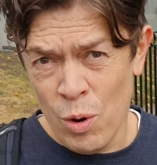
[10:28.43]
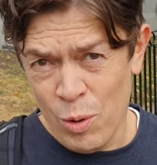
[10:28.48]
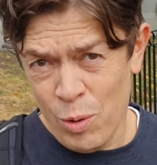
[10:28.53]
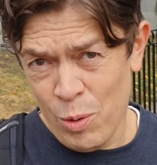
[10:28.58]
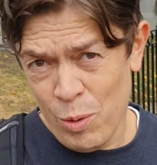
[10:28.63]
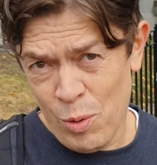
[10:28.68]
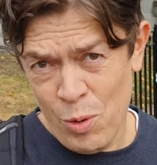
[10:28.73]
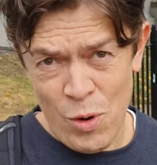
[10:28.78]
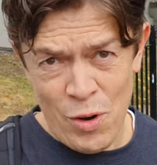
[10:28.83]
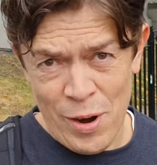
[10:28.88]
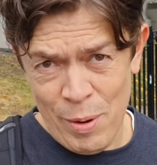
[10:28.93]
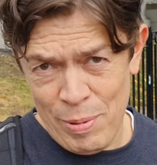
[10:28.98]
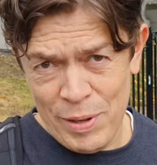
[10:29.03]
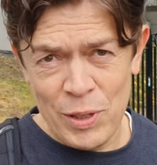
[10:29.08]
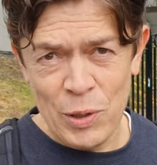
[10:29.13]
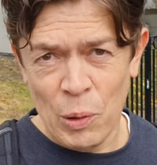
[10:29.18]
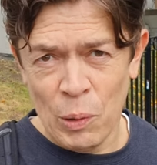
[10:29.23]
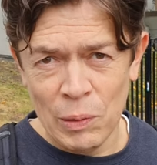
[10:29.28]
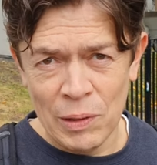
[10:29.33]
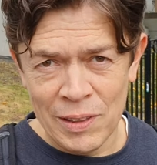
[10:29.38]
Or a
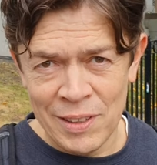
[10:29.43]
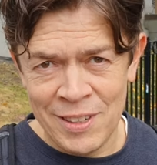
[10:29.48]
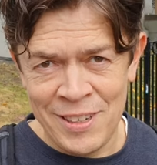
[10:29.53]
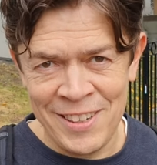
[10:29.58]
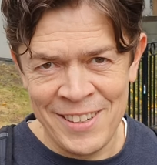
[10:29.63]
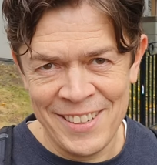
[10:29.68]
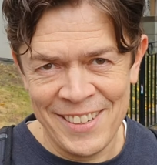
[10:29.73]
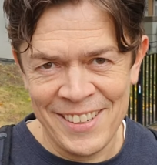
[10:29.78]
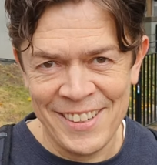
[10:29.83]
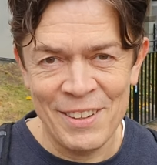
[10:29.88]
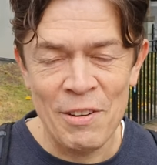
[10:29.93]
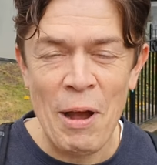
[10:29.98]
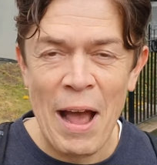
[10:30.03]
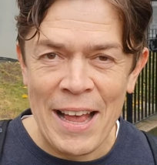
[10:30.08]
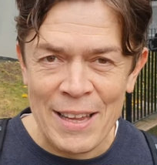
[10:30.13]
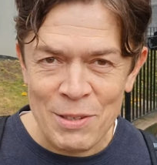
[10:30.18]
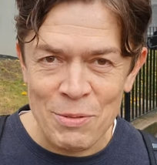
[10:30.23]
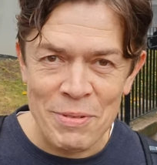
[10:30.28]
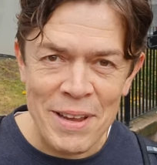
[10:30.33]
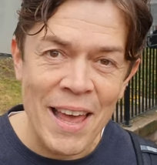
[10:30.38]
bit old,
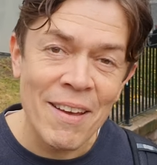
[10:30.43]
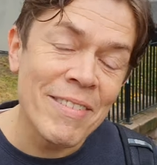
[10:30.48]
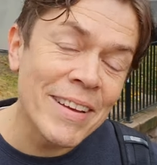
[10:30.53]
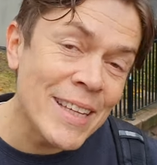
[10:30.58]
as we have